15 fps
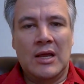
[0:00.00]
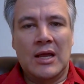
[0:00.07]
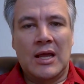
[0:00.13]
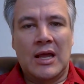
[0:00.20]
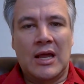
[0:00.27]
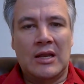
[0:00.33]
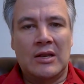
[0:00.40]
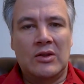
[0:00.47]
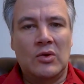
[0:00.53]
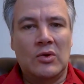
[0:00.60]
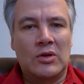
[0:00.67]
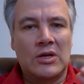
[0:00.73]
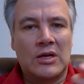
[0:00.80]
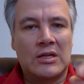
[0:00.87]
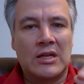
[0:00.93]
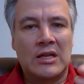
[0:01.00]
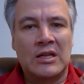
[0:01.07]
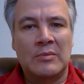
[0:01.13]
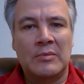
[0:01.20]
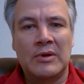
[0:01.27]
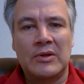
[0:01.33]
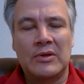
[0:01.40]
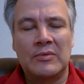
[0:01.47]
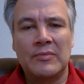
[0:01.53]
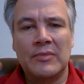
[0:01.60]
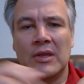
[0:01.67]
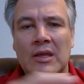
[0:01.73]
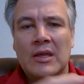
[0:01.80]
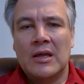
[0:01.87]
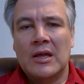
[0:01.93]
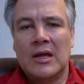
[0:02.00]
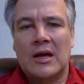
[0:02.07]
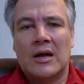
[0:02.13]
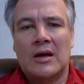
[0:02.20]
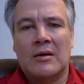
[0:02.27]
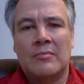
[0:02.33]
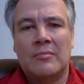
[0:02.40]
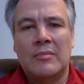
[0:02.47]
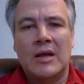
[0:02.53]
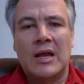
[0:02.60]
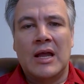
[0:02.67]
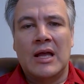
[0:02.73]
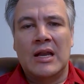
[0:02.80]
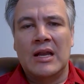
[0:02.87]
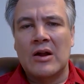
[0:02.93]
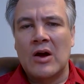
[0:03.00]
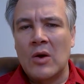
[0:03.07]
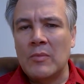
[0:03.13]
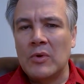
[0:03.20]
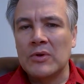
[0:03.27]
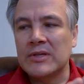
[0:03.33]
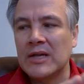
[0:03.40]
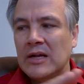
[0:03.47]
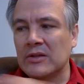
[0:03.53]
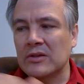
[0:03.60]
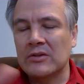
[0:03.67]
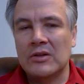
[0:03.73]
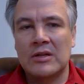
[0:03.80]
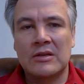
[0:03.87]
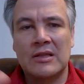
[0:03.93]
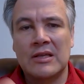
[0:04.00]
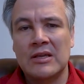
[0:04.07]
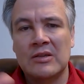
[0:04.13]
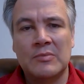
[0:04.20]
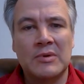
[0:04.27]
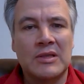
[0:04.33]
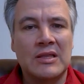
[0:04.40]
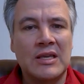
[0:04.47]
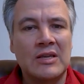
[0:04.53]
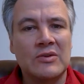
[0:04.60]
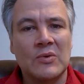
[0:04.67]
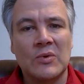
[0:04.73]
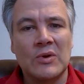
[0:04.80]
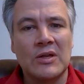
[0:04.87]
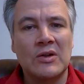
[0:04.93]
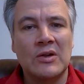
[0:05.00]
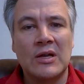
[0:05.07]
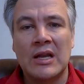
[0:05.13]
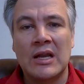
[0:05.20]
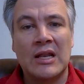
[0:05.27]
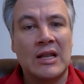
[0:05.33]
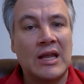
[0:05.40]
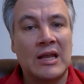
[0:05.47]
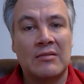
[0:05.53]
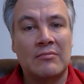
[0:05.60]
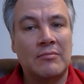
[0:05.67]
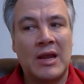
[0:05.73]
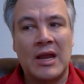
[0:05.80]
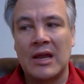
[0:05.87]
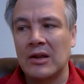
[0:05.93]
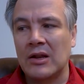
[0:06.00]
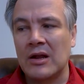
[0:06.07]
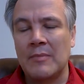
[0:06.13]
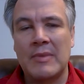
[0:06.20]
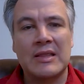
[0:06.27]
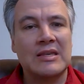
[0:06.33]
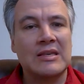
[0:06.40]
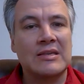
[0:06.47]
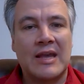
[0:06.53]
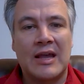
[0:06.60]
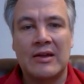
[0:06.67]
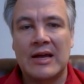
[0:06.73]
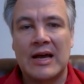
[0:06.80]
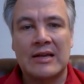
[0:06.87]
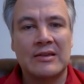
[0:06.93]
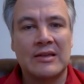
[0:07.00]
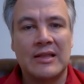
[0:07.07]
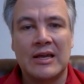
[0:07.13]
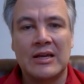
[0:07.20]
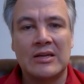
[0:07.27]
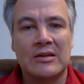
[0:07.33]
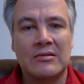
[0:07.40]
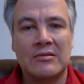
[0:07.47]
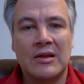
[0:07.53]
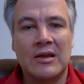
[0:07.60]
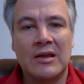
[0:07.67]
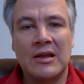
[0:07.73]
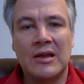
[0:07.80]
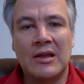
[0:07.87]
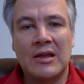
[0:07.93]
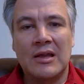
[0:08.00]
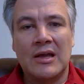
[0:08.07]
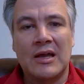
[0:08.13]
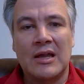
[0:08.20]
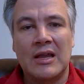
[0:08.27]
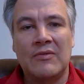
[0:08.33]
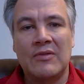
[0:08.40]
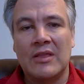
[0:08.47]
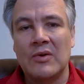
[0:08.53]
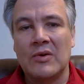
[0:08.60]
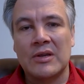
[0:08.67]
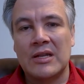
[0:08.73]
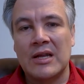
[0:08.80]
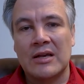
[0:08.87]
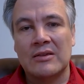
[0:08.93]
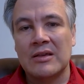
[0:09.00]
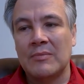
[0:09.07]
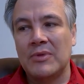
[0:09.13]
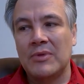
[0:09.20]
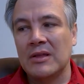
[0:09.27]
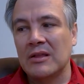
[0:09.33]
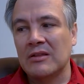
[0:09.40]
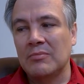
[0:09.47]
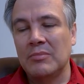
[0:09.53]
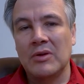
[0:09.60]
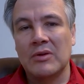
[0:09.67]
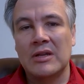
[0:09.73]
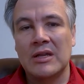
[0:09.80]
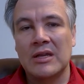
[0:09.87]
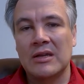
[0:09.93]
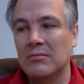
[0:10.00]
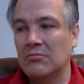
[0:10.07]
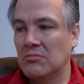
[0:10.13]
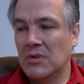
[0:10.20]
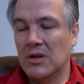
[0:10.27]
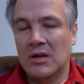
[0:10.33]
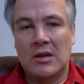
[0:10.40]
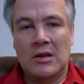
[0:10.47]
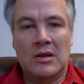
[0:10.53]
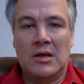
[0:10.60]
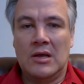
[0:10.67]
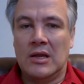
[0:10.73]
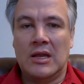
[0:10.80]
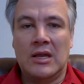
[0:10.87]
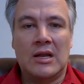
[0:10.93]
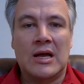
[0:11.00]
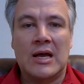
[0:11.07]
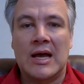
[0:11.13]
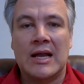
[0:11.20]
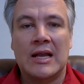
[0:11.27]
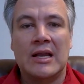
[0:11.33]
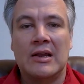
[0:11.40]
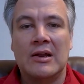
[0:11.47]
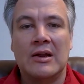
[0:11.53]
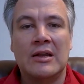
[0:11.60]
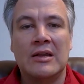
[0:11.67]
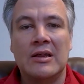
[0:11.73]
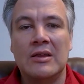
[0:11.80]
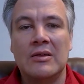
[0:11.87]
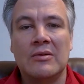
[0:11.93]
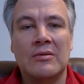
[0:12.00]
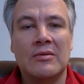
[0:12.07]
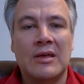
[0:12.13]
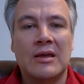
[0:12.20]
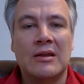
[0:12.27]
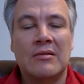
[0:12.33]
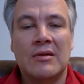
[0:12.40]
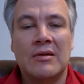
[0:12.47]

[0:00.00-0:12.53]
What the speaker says: and you adjust it in the middle. And it almost sounds as good as these, but these are really good. And man, you're talking about the sound isolation, even though it's not something that's built in. Again, I can guarantee you that